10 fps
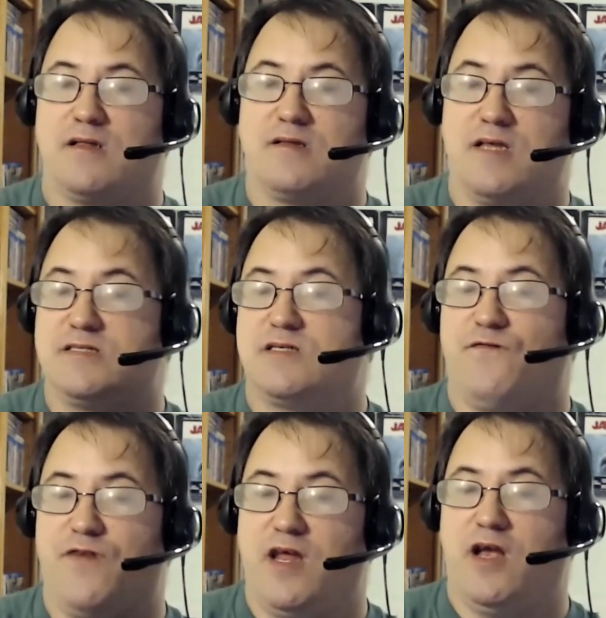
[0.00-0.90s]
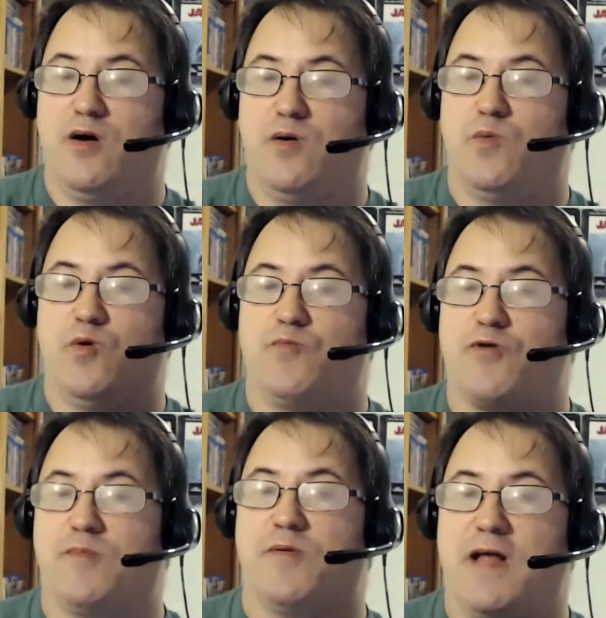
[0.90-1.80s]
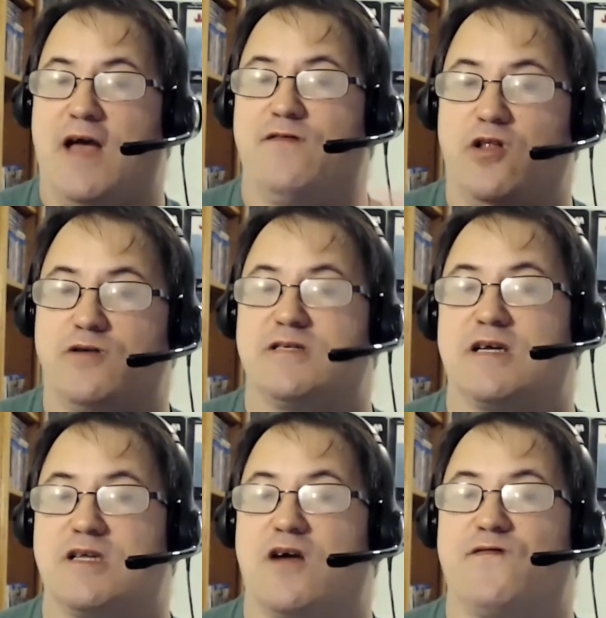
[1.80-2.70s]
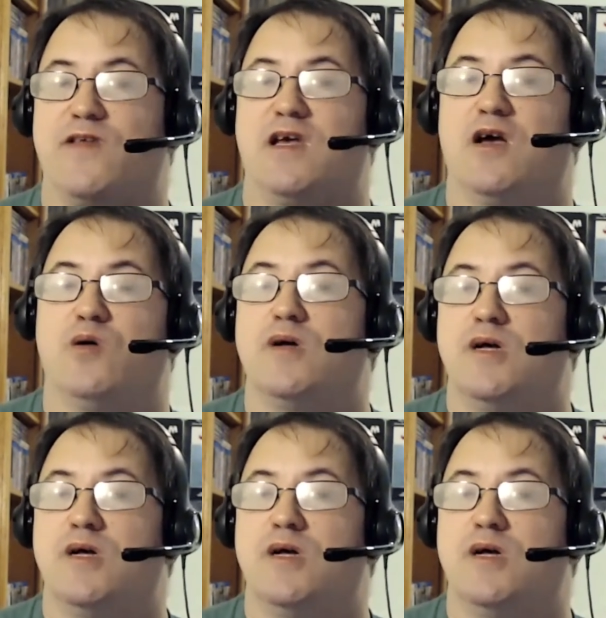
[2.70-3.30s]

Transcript: this video will probably have a little TikTok video